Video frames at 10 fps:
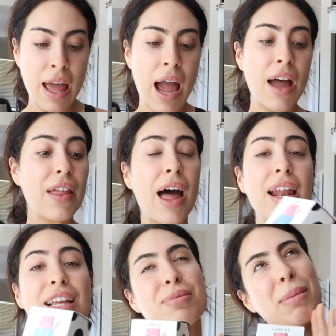And
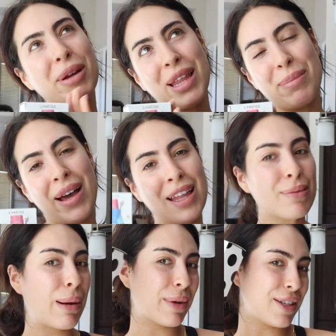then it's my birthday month.
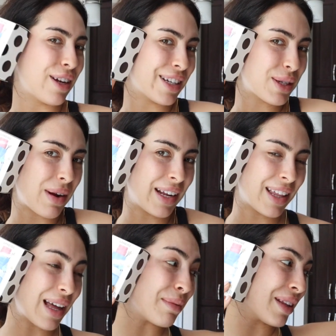My birthday's August
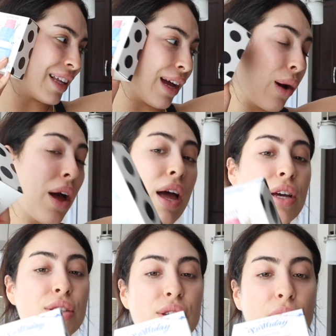20th. I'm a Leo,
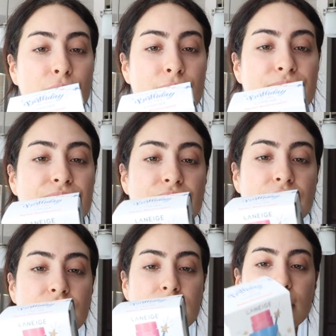so
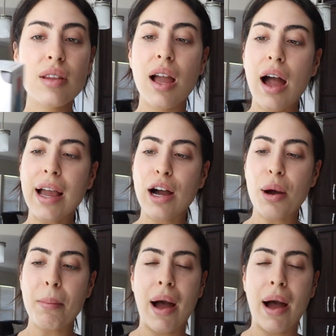I got